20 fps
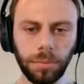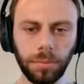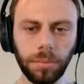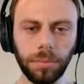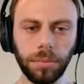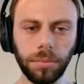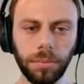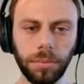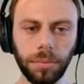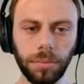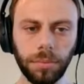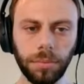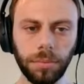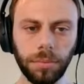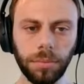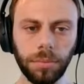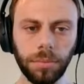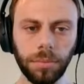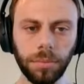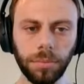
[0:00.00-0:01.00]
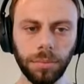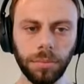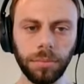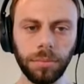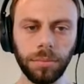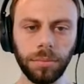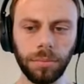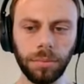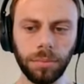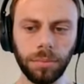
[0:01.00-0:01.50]

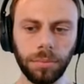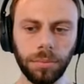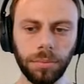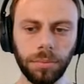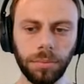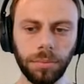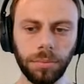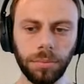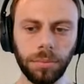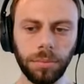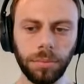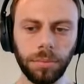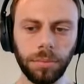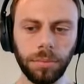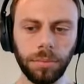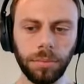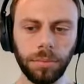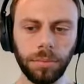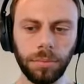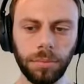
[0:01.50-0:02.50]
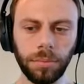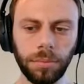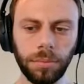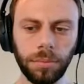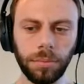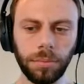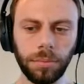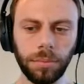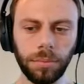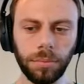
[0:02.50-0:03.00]

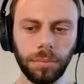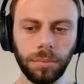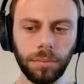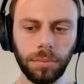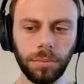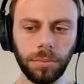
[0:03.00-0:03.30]
This person isn't speaking.